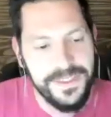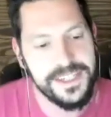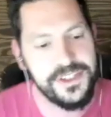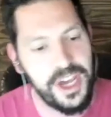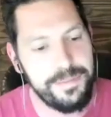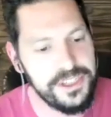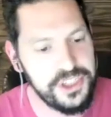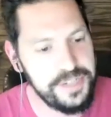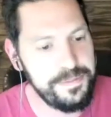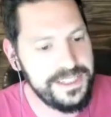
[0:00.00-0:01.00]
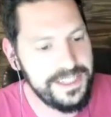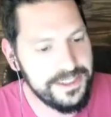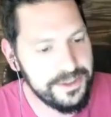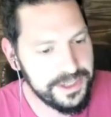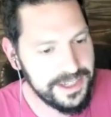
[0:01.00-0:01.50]
is
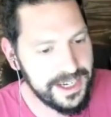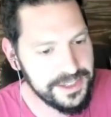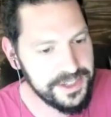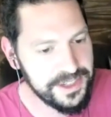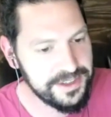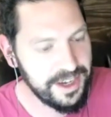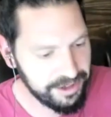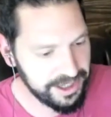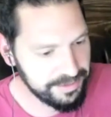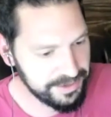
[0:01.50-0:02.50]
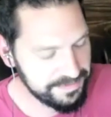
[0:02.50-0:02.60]
ChatGPT doing a Nine Inch Nails cover album?